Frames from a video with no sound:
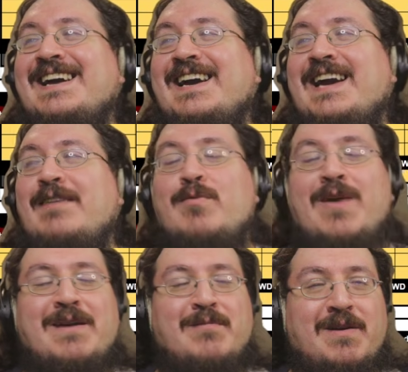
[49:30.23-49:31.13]
If we're
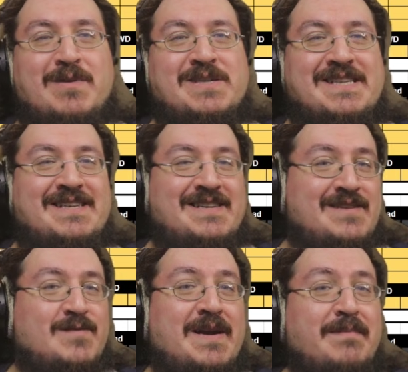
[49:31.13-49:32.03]
running, one person
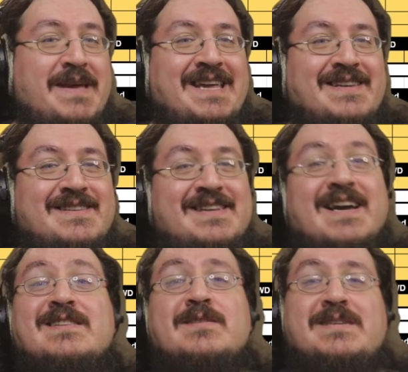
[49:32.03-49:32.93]
is running Beacon,
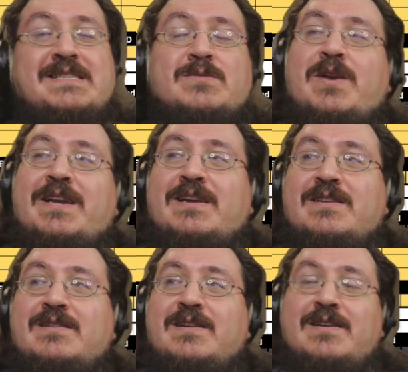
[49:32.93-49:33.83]
the other is running
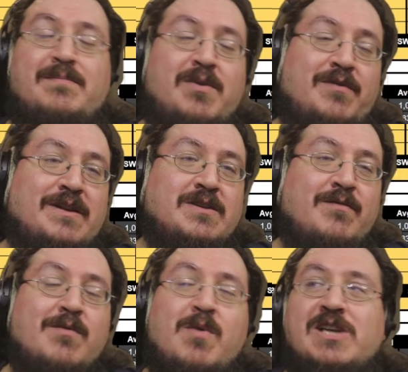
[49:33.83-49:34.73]
an perfect
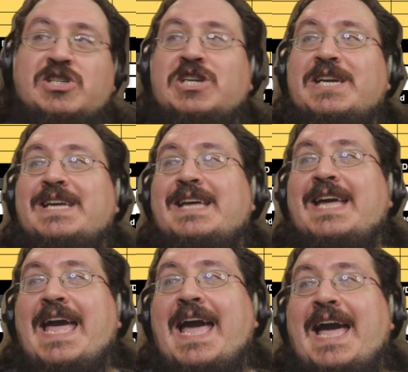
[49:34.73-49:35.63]
Overwatch,
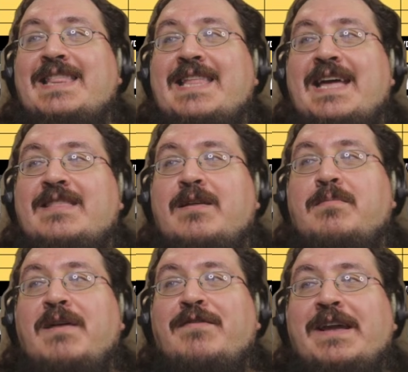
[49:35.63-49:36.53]
and then they're
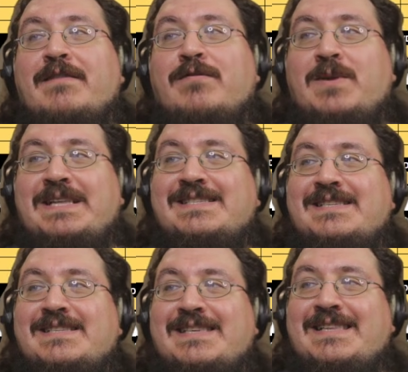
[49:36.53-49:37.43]
buffing, for
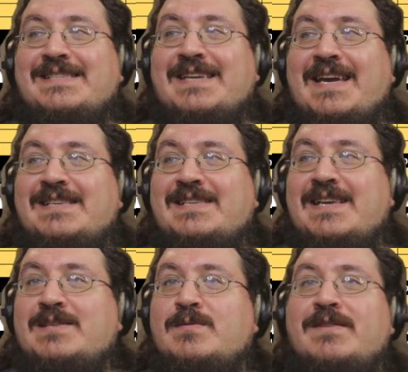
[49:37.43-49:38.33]
instance, in this case,
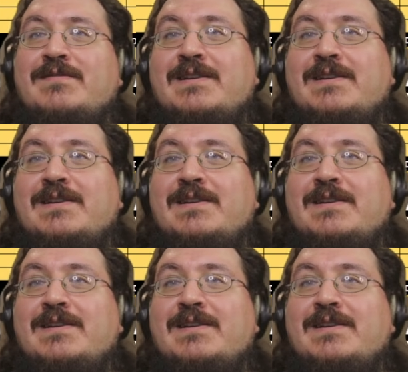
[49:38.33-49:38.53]
as we've